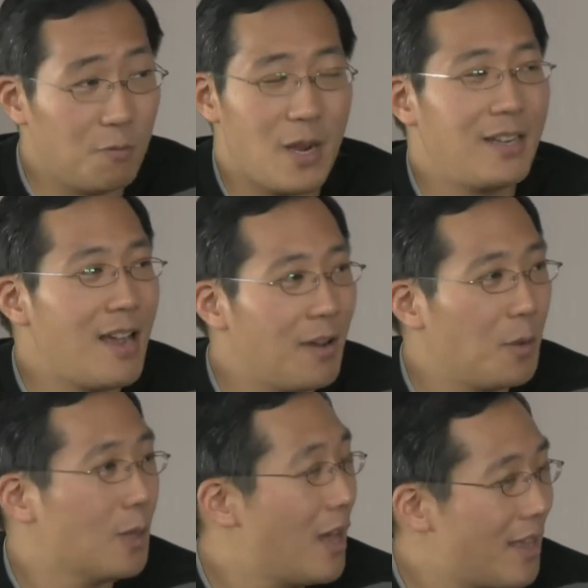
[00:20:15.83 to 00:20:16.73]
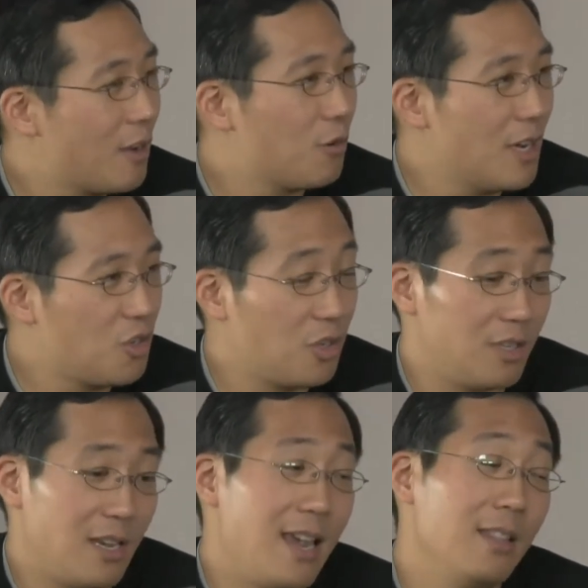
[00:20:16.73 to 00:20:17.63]
And right now, a lot of that creation
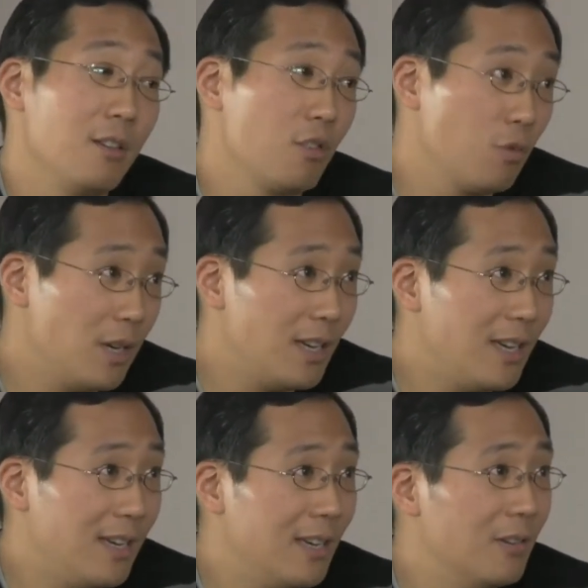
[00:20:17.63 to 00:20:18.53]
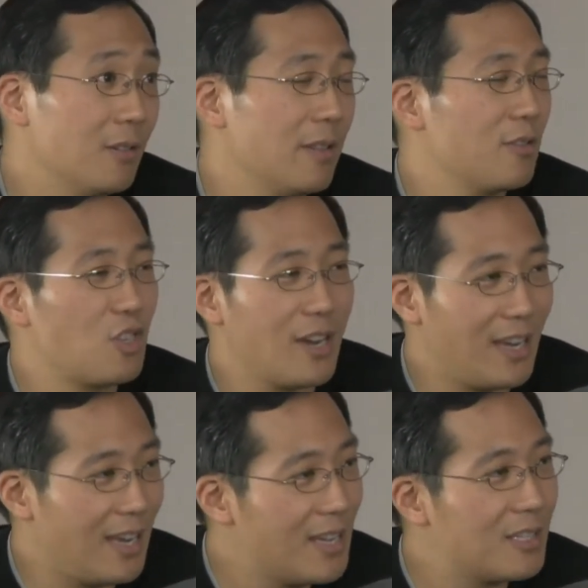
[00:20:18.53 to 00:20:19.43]
is hey, they're tweeting or they're
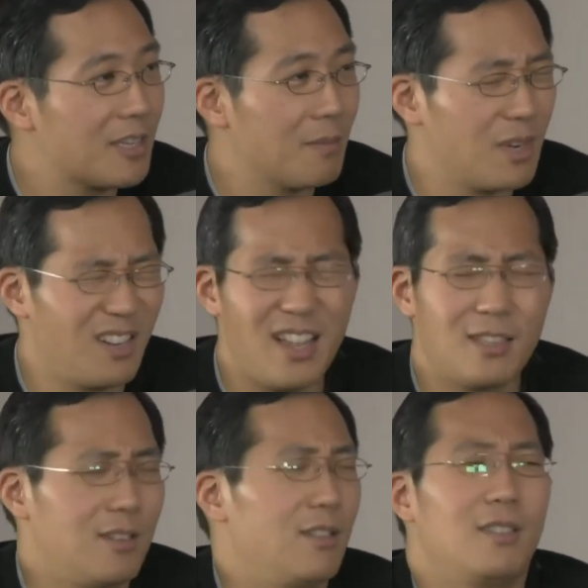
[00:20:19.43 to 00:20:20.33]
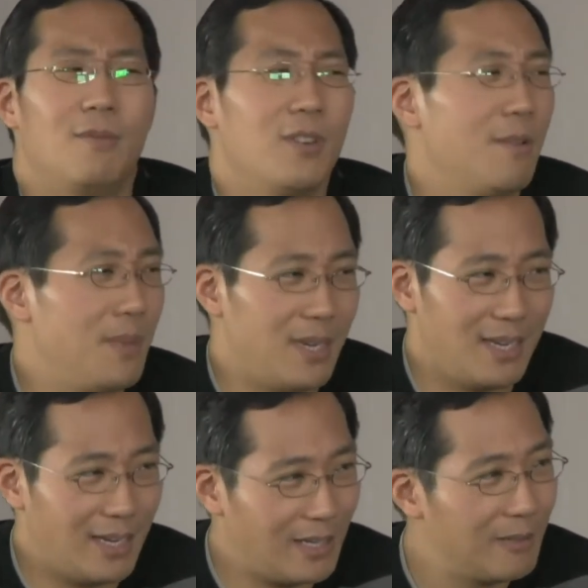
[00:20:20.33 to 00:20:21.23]
checking in somewhere. That's just the very
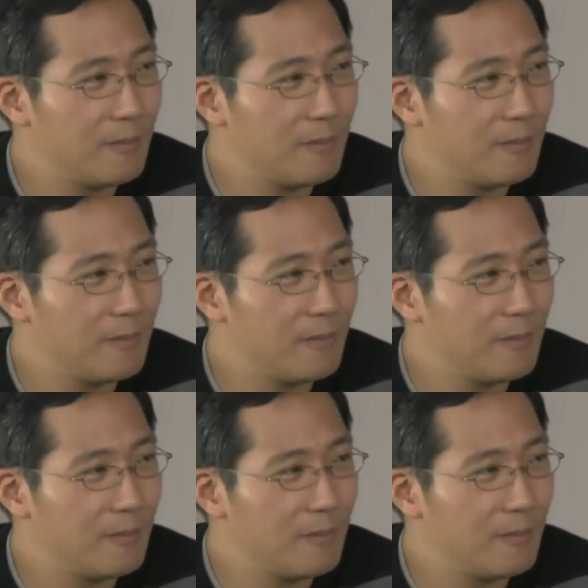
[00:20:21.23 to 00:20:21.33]
beginning.